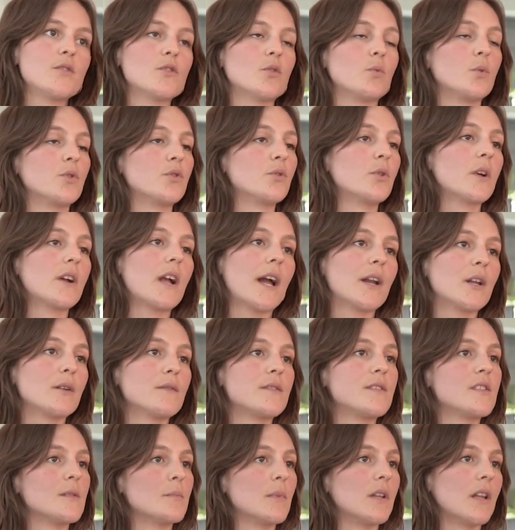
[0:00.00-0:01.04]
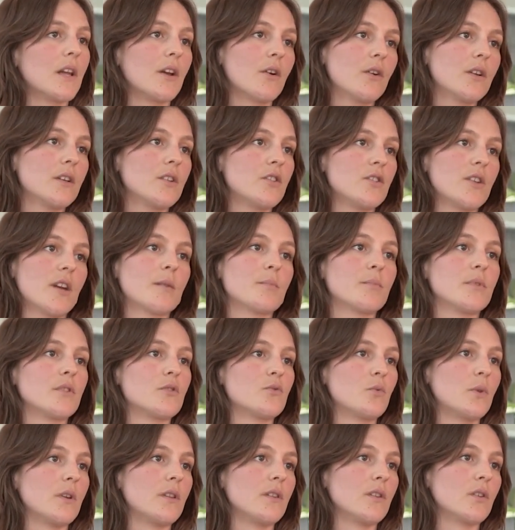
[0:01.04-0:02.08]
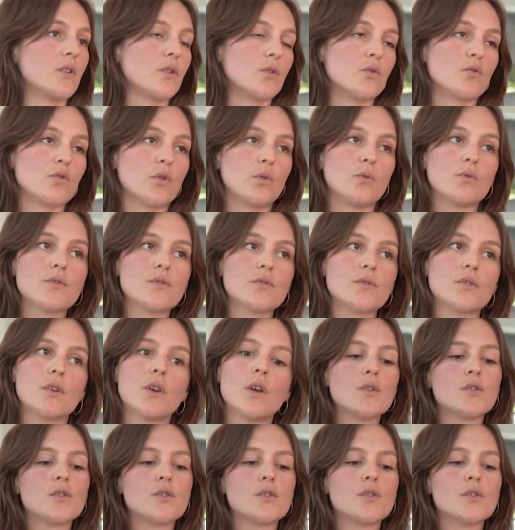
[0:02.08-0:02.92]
So we're doing kind of similarity check between the controls,